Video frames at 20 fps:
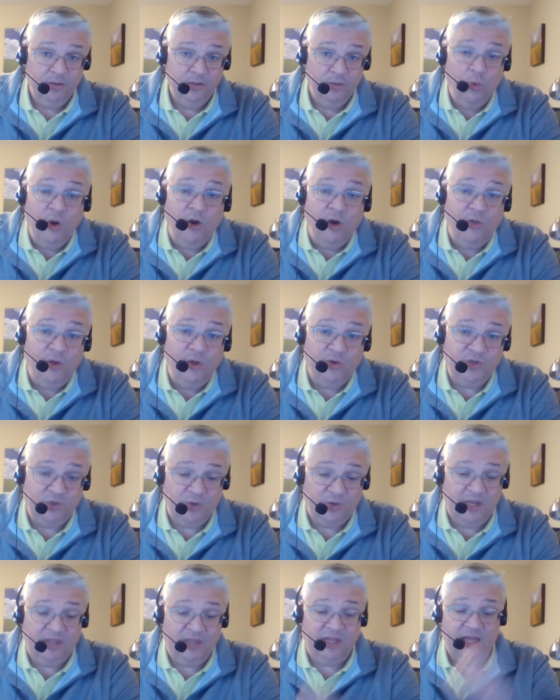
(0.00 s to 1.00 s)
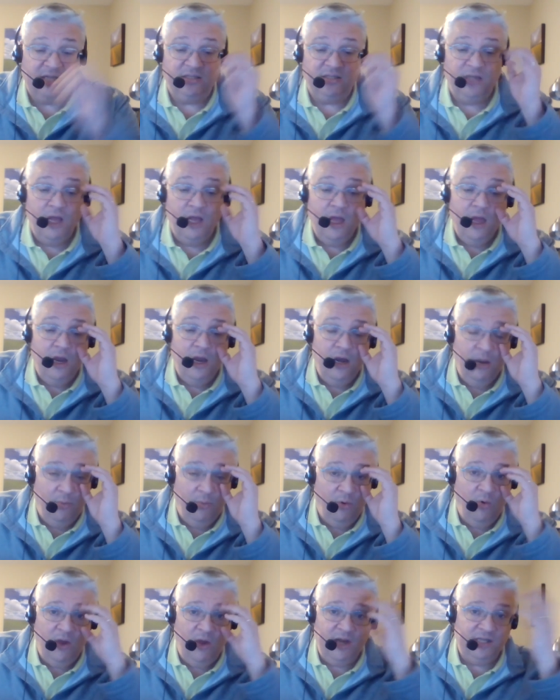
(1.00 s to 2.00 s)
What are those 3 things?
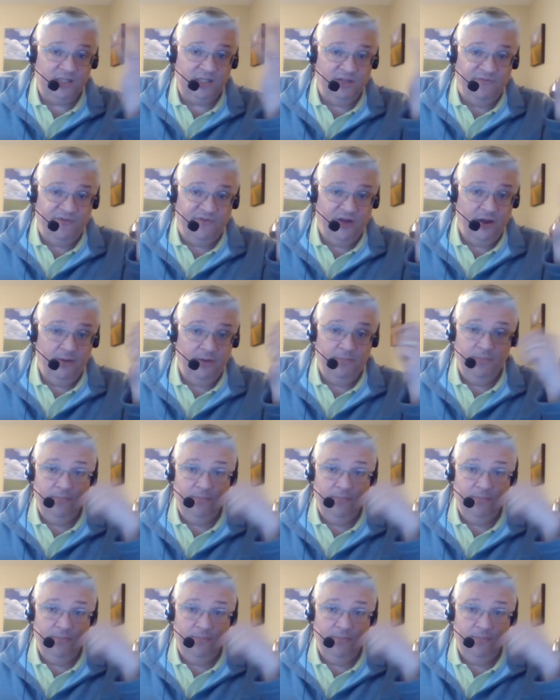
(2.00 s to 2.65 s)
Number 1 is the fun.